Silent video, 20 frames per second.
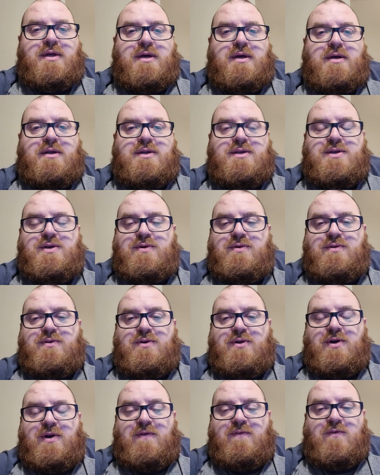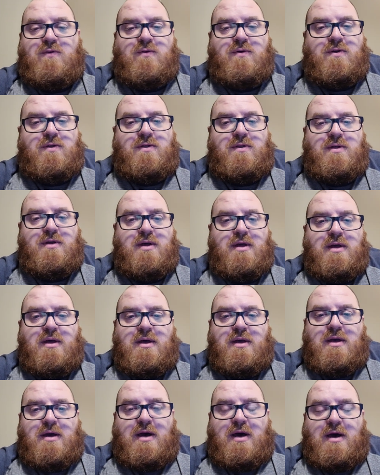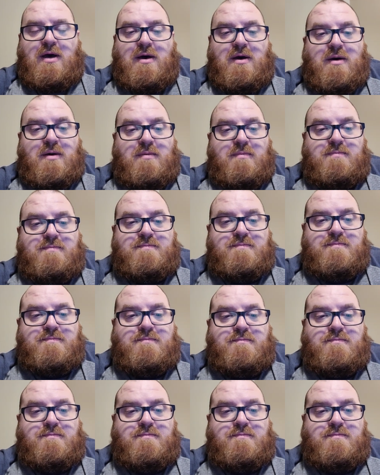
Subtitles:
234th um,